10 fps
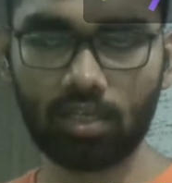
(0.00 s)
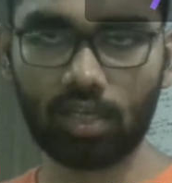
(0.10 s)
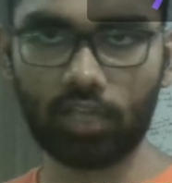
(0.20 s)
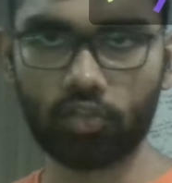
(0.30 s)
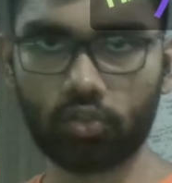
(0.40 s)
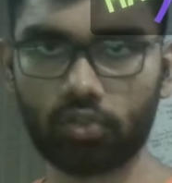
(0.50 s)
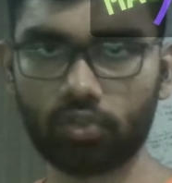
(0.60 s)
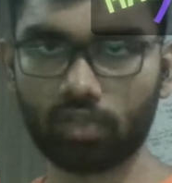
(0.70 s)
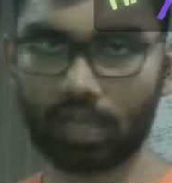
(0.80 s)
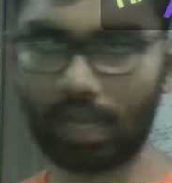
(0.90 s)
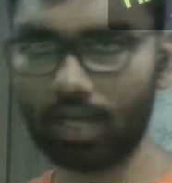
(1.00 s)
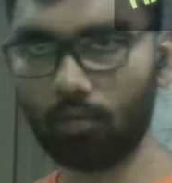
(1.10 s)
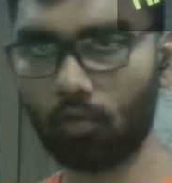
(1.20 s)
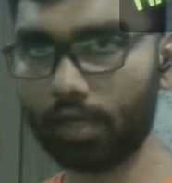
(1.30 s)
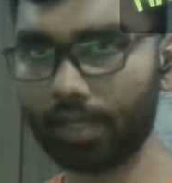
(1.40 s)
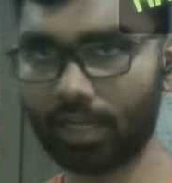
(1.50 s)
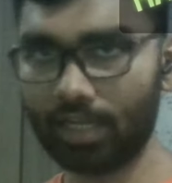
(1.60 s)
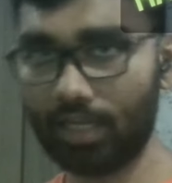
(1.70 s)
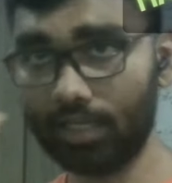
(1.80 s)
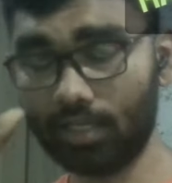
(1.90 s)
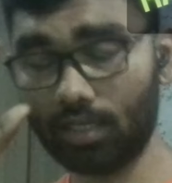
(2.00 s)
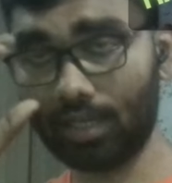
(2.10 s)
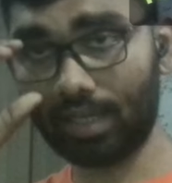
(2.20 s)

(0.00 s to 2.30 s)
I just had a vault and I deleted it right